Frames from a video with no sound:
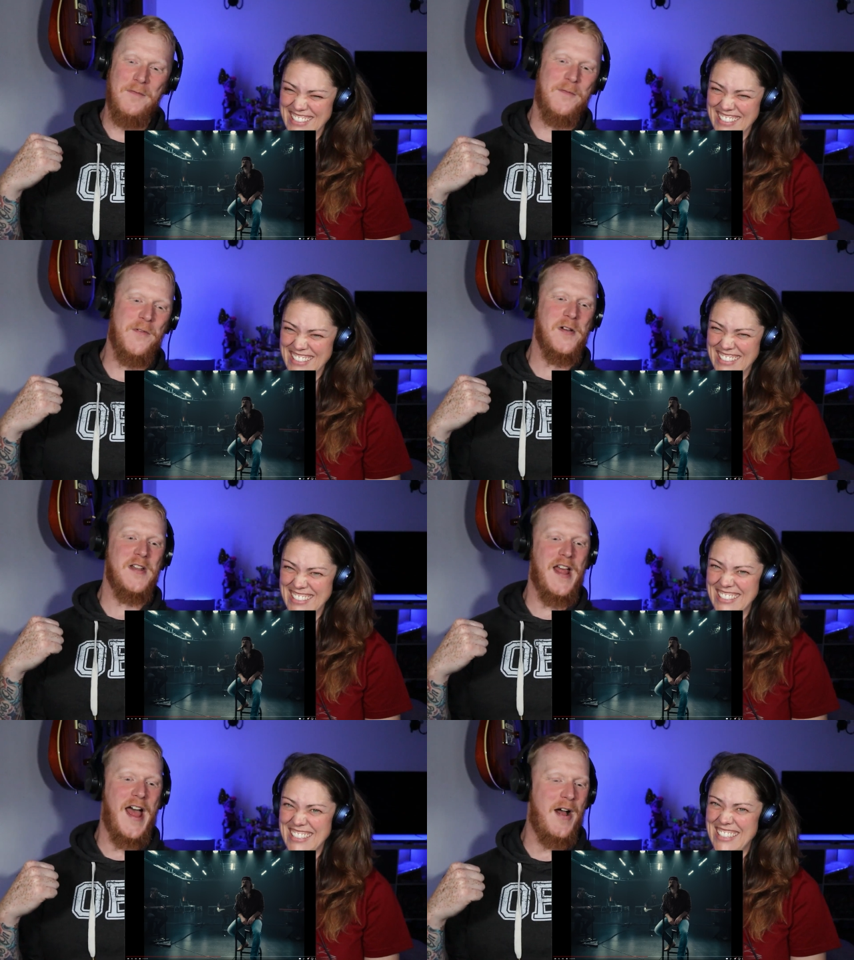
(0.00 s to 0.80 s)

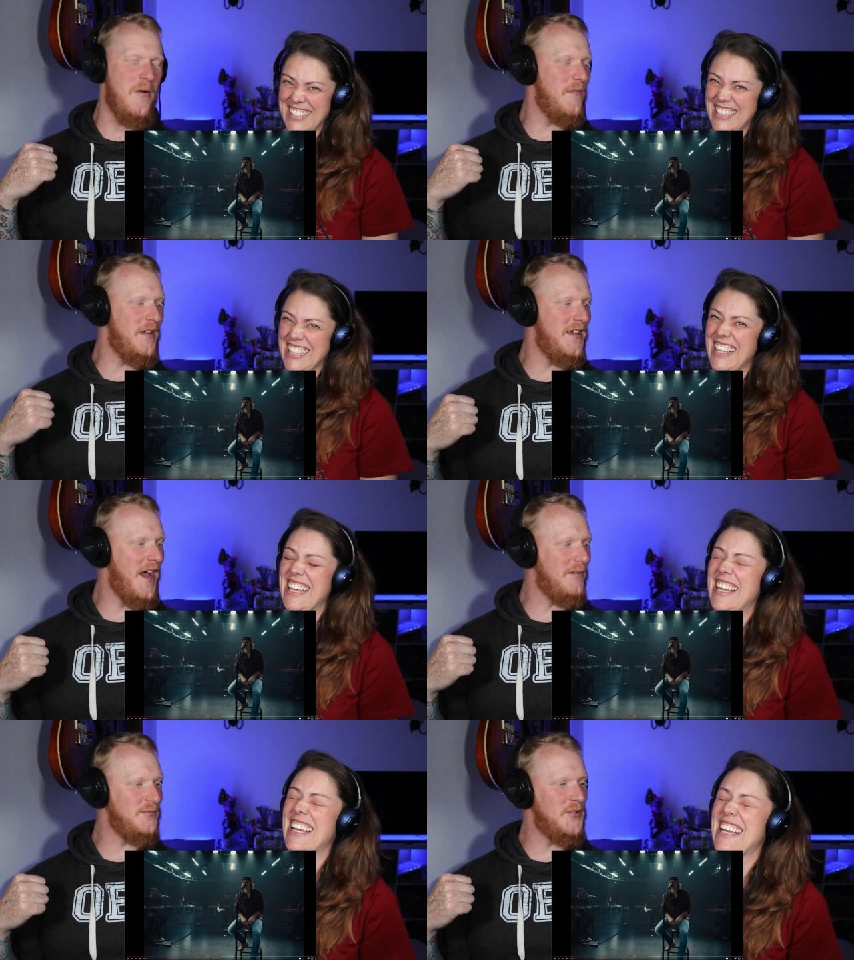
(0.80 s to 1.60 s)
Speaker 1: fucking out of here.
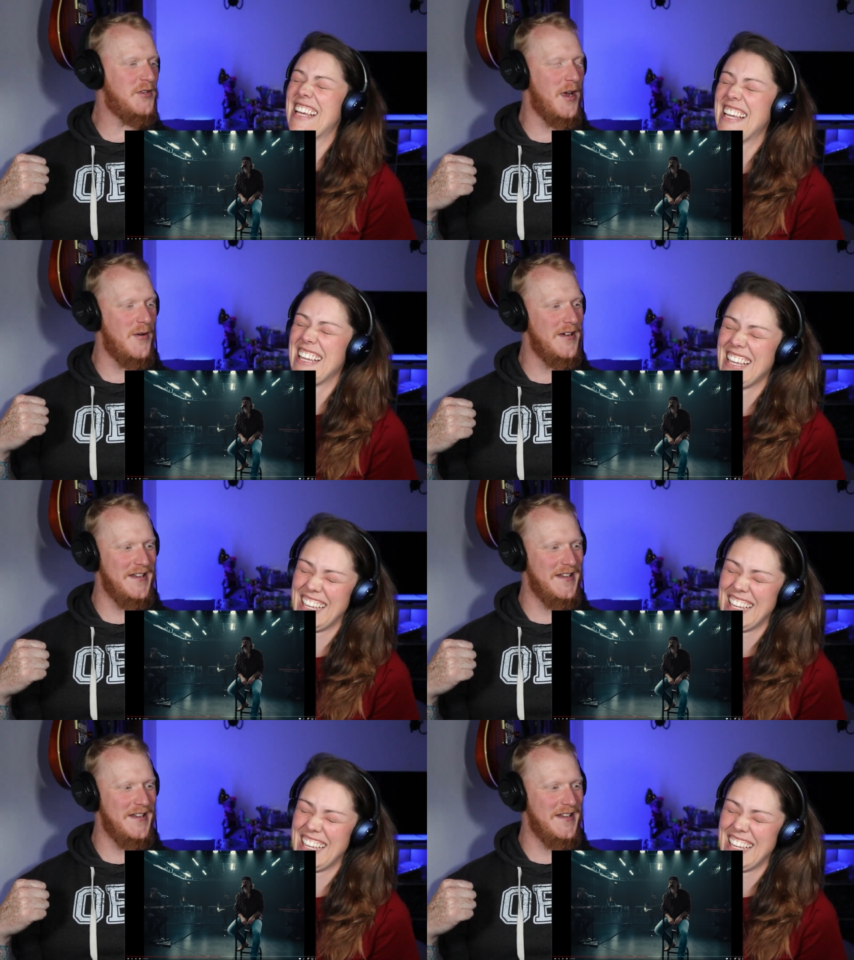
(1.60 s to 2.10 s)
I'm going.